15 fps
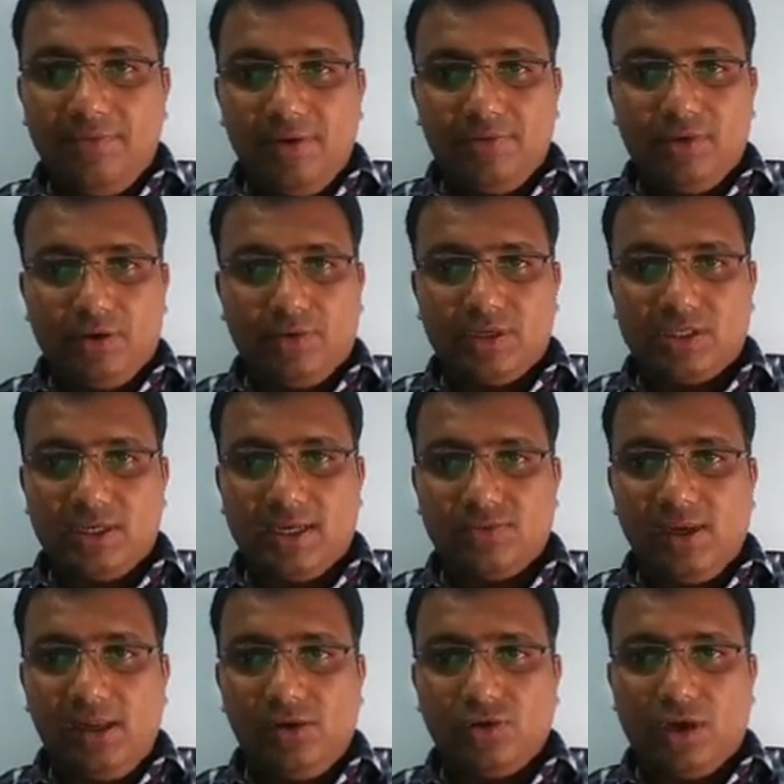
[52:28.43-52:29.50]
So you can
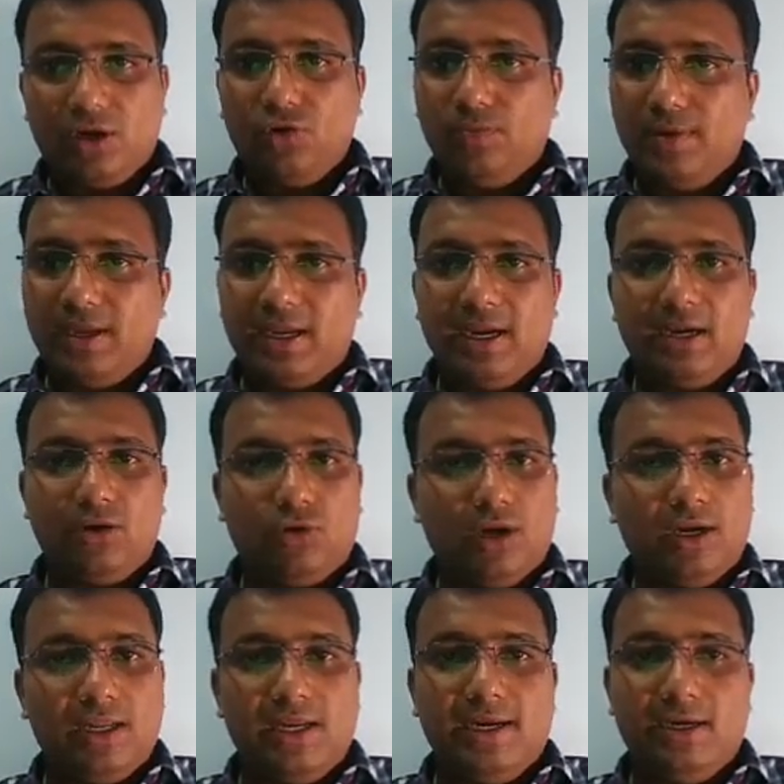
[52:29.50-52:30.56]
preview the question as well, you can
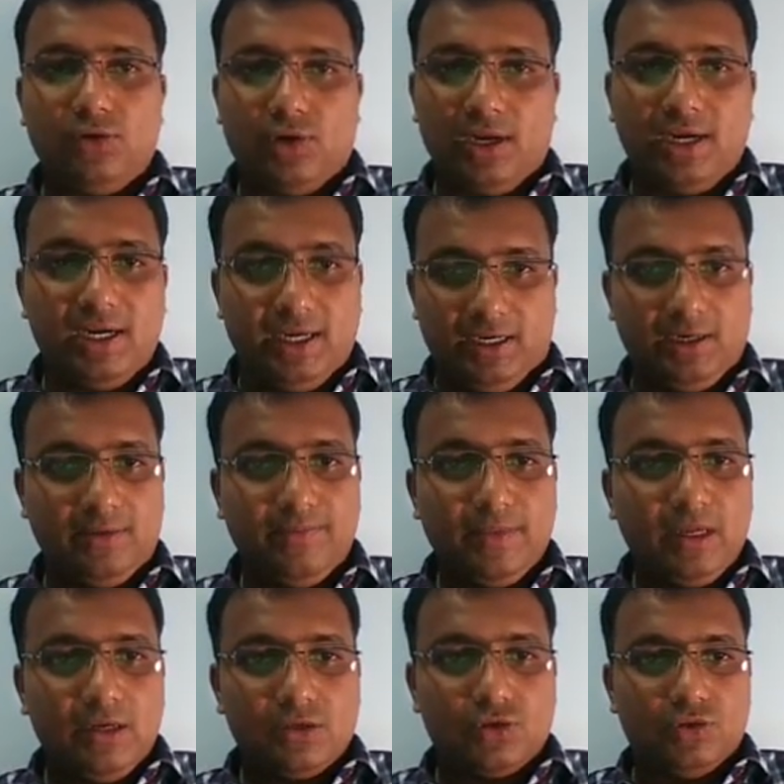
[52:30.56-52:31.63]
duplicate, you can delete, you
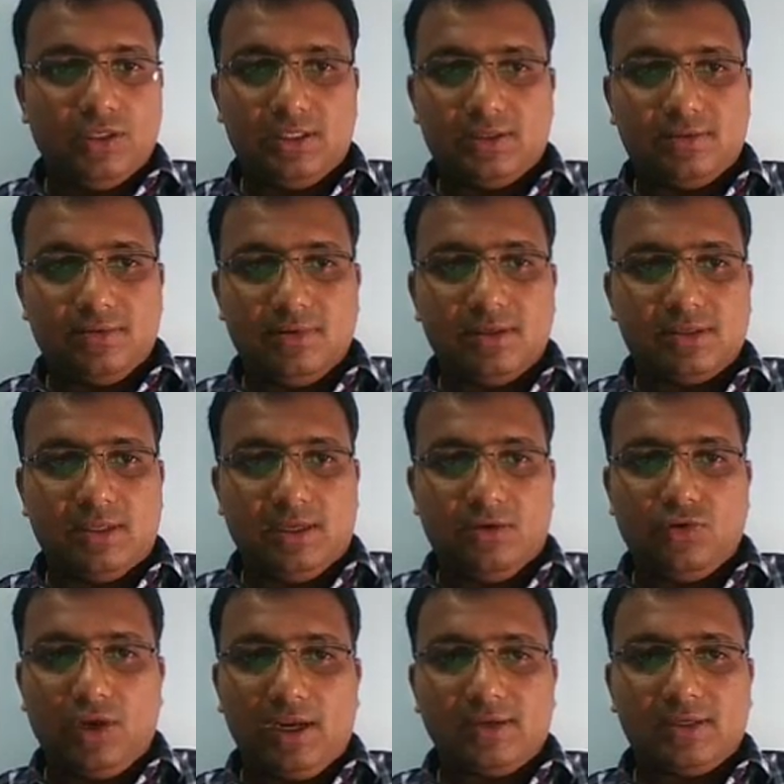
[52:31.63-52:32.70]
can edit. So
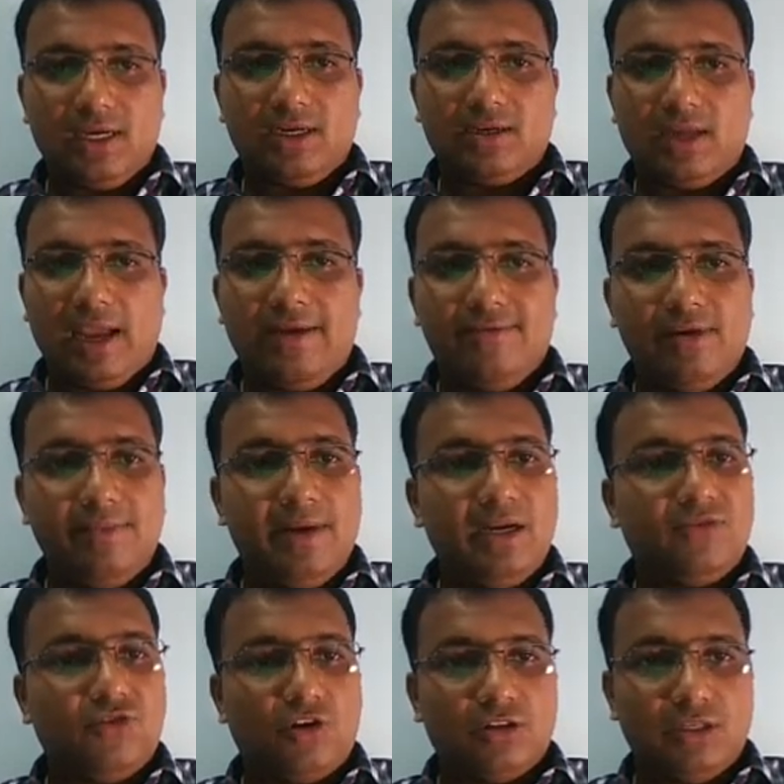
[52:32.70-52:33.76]
this thing, you can
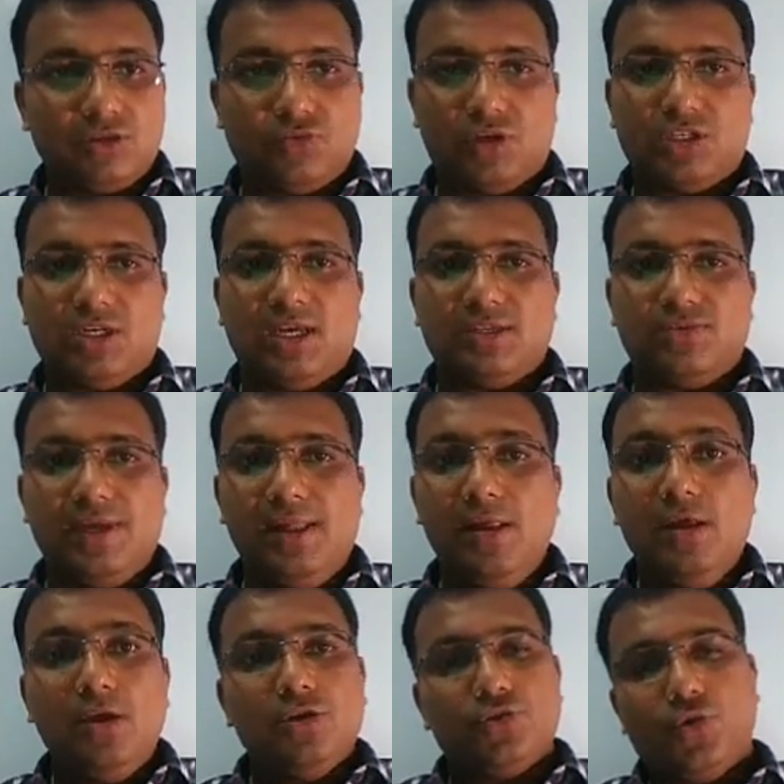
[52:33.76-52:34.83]
set a time limit for this
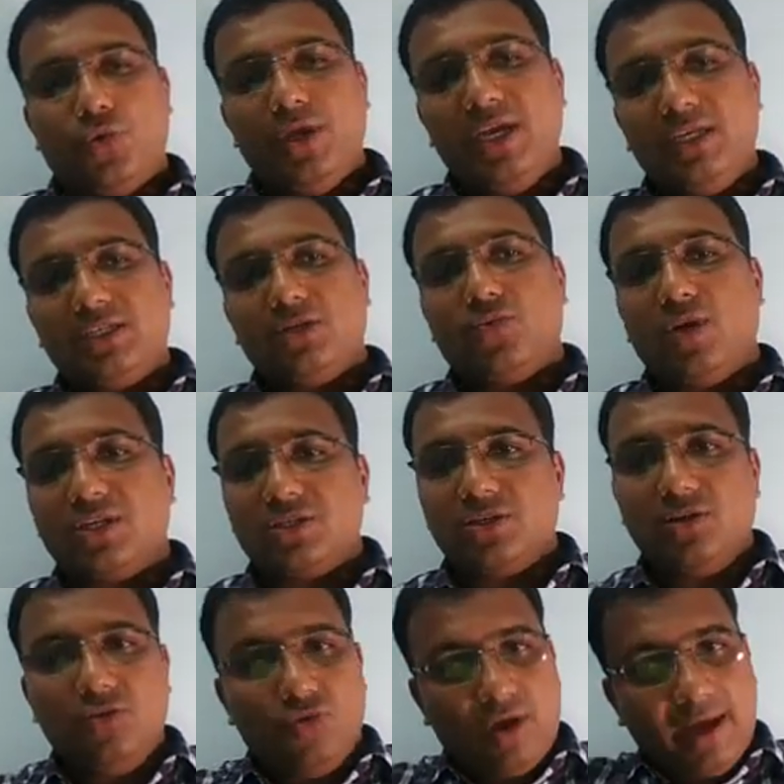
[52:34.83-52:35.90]
question as well. So
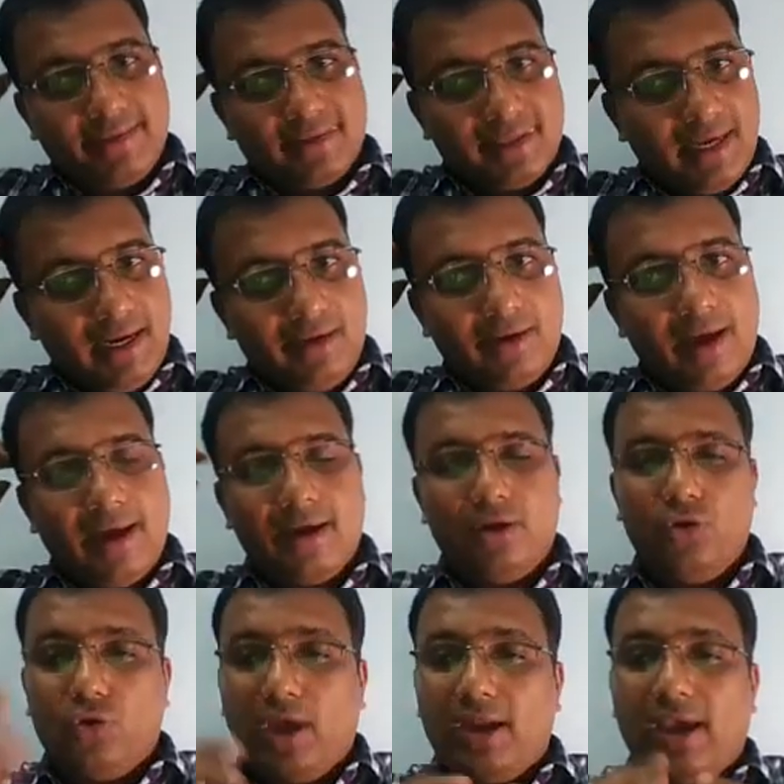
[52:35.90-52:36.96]
each question you can
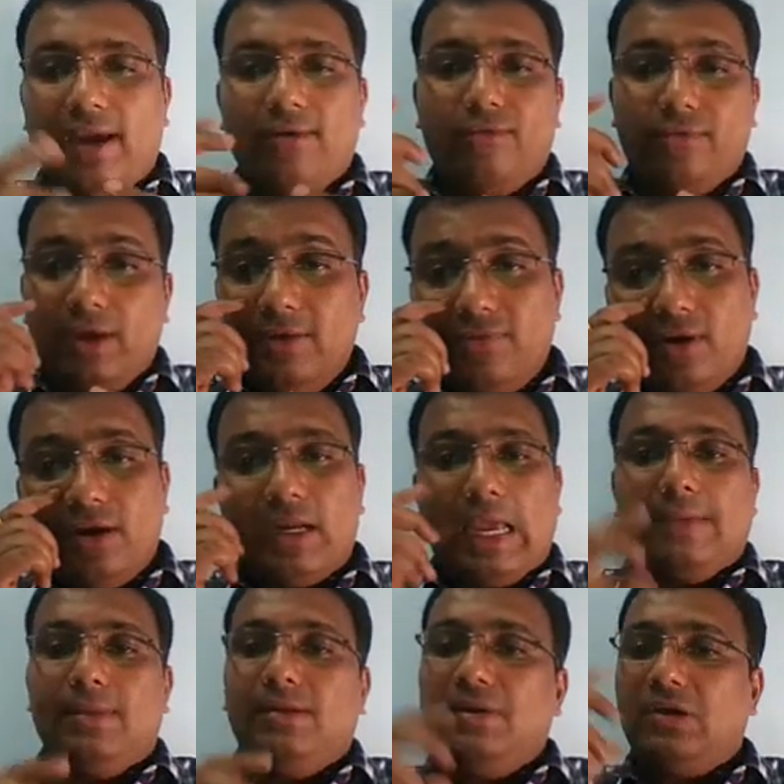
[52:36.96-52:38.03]
set and you can
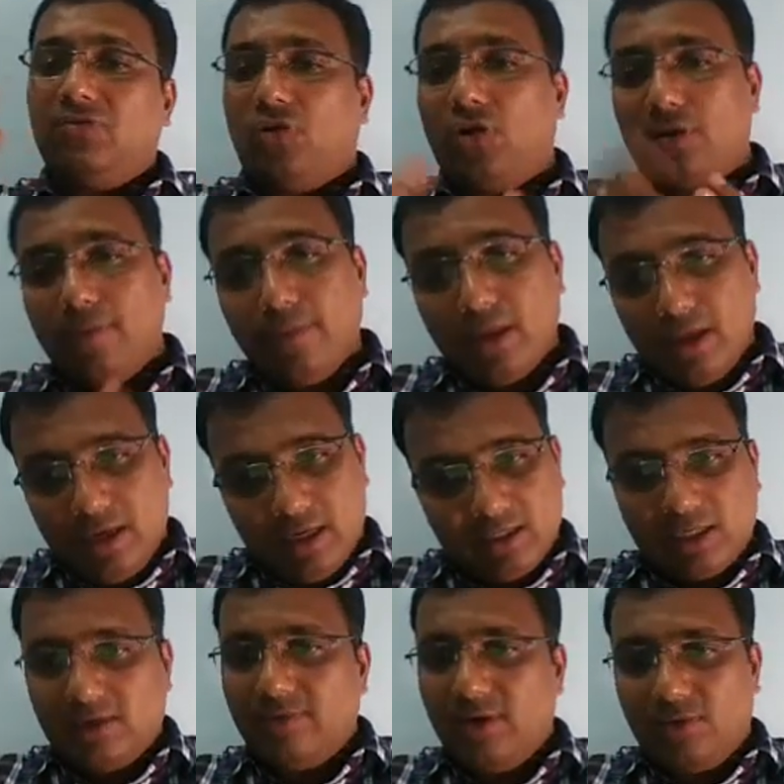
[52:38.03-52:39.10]
have different time limit
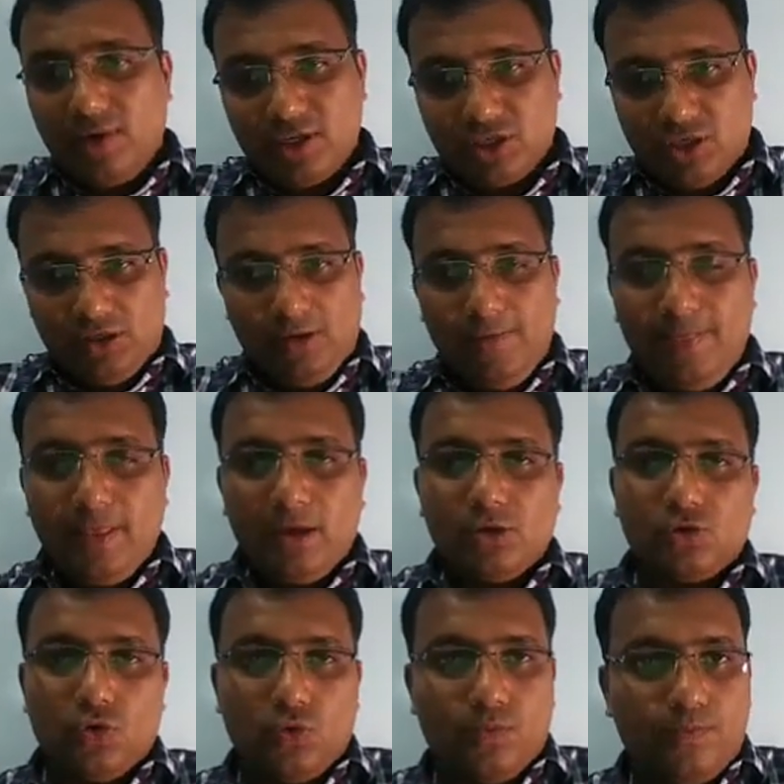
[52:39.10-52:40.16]
for each and every
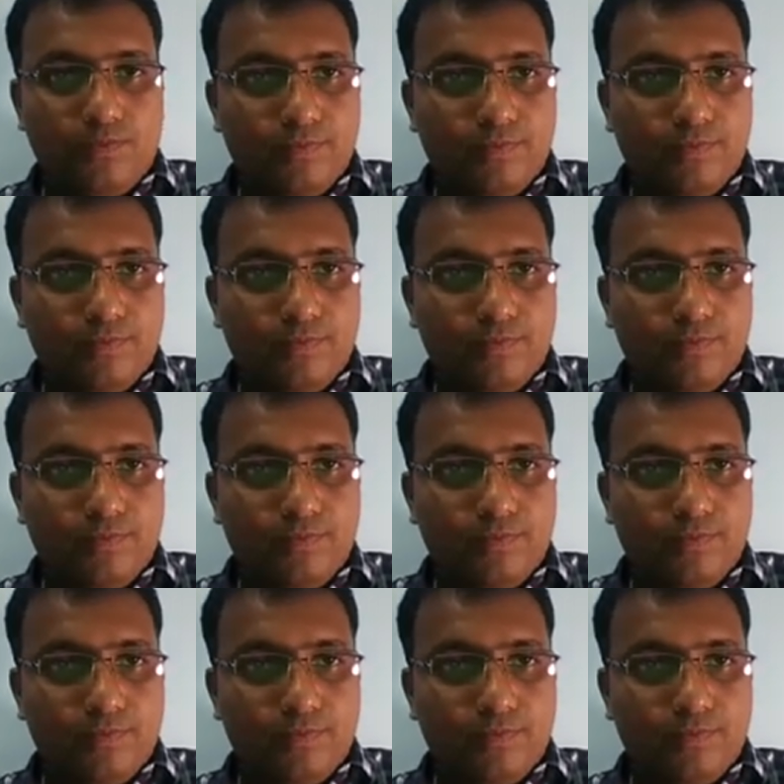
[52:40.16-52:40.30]
question.